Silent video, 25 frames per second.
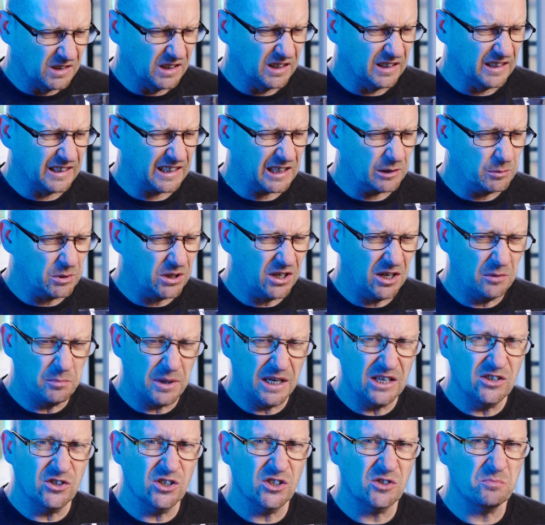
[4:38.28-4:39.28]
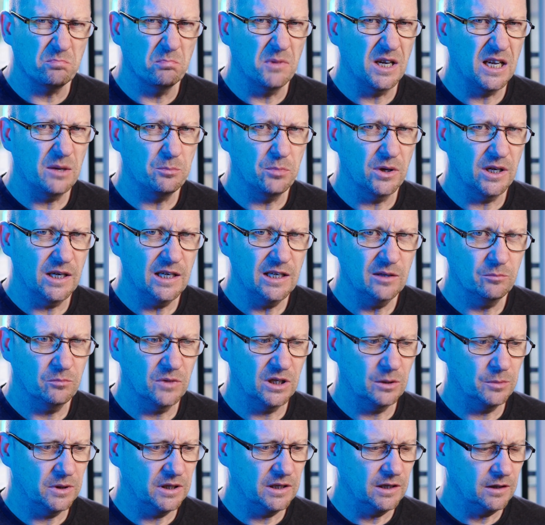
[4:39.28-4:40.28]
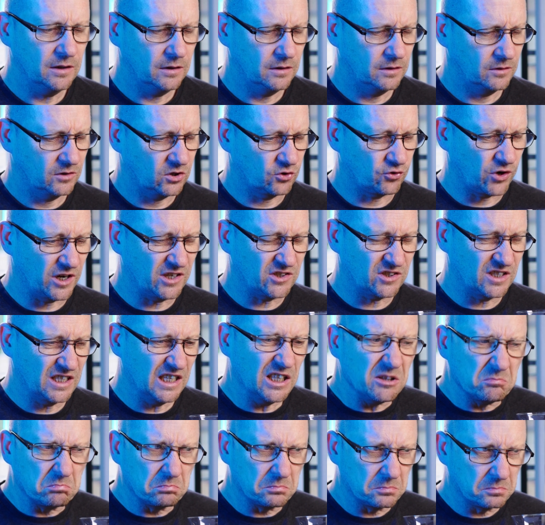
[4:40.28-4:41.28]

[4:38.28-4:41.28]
Little bit herbaceous, maybe. Grassy,